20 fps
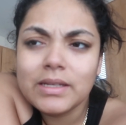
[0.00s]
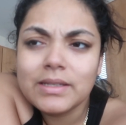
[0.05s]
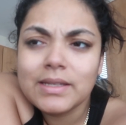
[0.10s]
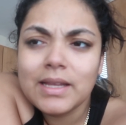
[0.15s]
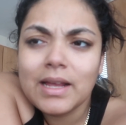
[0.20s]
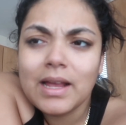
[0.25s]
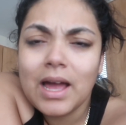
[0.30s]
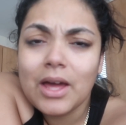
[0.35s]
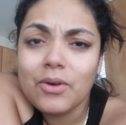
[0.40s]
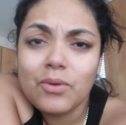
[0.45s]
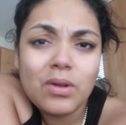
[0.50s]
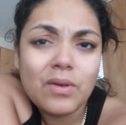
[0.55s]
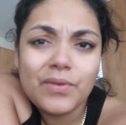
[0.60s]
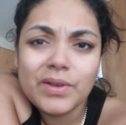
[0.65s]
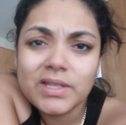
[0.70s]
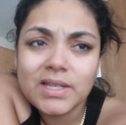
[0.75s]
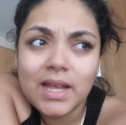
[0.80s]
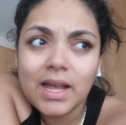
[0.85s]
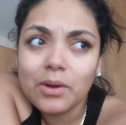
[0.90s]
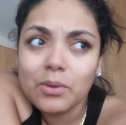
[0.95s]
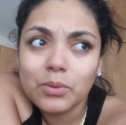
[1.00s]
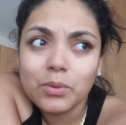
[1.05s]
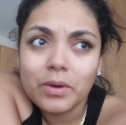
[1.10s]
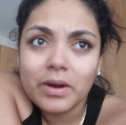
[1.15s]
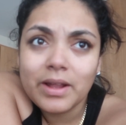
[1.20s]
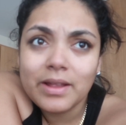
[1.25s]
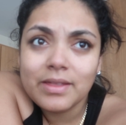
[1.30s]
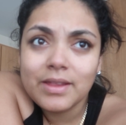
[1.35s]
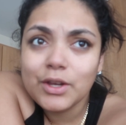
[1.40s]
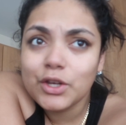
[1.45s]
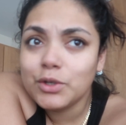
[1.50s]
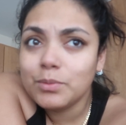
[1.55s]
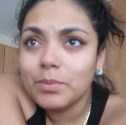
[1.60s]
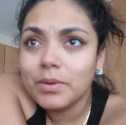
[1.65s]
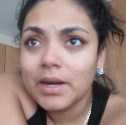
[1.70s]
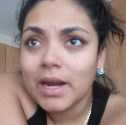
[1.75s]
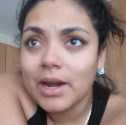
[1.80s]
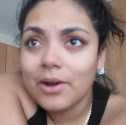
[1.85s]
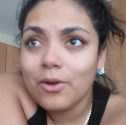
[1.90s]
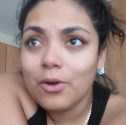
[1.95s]
It's like, I don't know if it's an Ecuadorian dish,
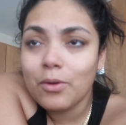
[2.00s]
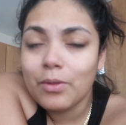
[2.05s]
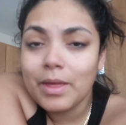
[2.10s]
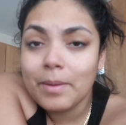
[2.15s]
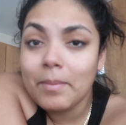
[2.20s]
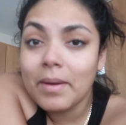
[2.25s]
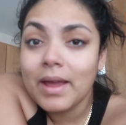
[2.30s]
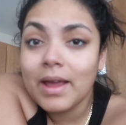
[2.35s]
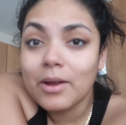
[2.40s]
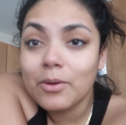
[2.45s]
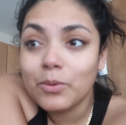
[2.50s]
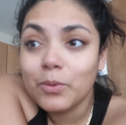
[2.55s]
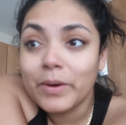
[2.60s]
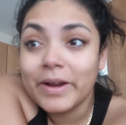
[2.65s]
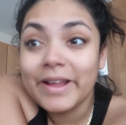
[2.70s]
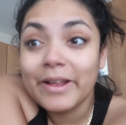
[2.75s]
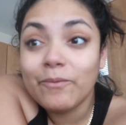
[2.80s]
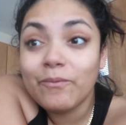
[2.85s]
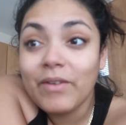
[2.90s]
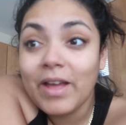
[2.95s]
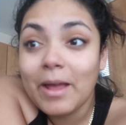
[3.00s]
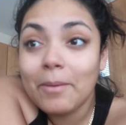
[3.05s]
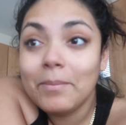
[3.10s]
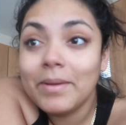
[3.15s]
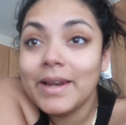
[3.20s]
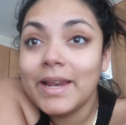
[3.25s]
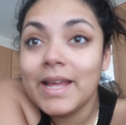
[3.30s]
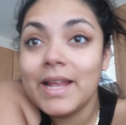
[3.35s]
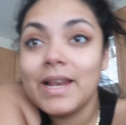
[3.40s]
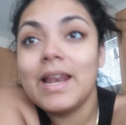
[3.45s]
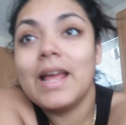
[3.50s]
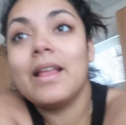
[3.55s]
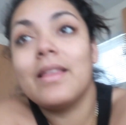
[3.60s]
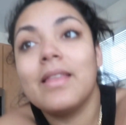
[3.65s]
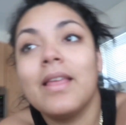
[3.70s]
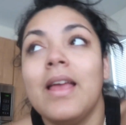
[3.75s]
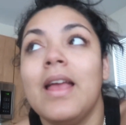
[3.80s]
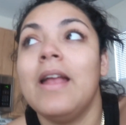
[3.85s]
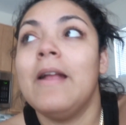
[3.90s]
but I know that my Ecuadorian family, like